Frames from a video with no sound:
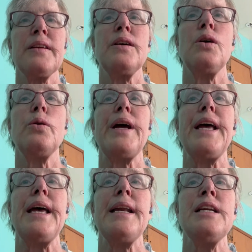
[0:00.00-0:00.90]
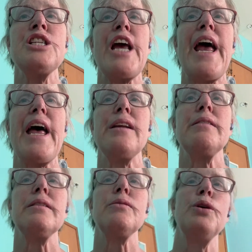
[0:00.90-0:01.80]
Go ahead and chat
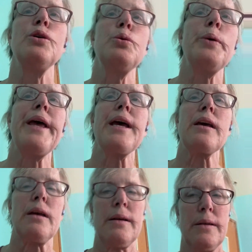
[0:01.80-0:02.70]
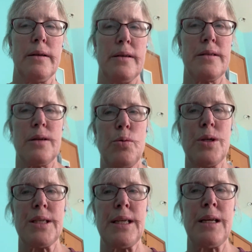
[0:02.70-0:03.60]
real quick because there
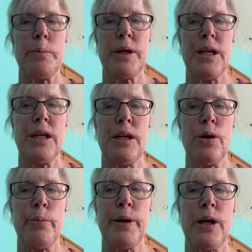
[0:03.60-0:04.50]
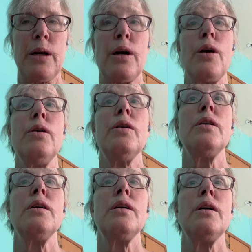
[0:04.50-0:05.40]
wasn't anybody in here a minute ago.
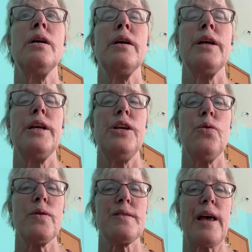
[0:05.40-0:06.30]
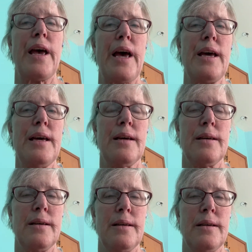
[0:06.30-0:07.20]
You want to say hey?
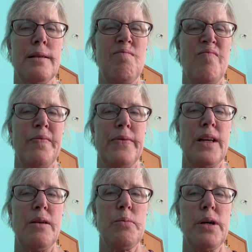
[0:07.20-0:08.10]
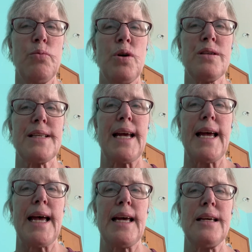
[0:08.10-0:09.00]
Anybody want to say
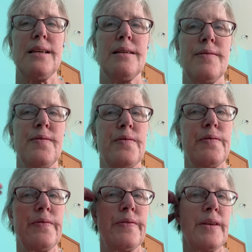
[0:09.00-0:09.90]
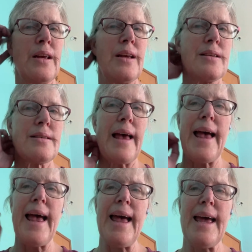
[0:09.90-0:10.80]
hey? Say
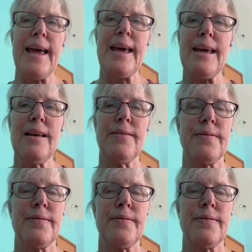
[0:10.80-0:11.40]
hey.